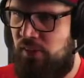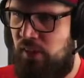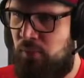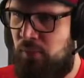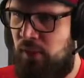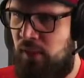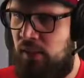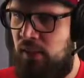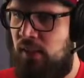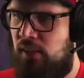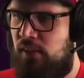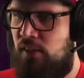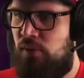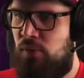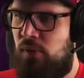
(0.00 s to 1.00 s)
Sigma.
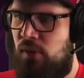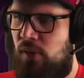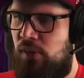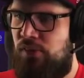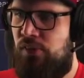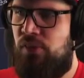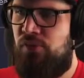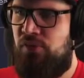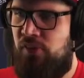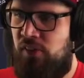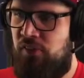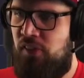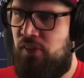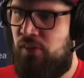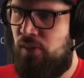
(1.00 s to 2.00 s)
This will cost you
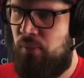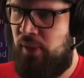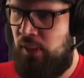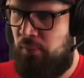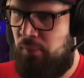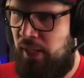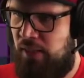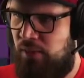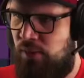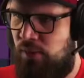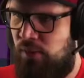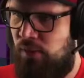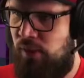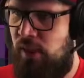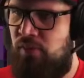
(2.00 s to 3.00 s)
50 chromatic
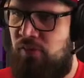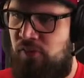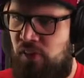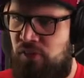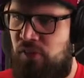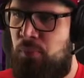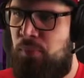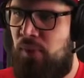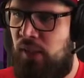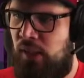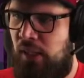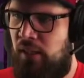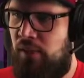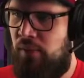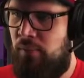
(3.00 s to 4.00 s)
metal and 50
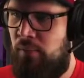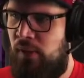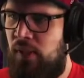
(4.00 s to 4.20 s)
pugnium.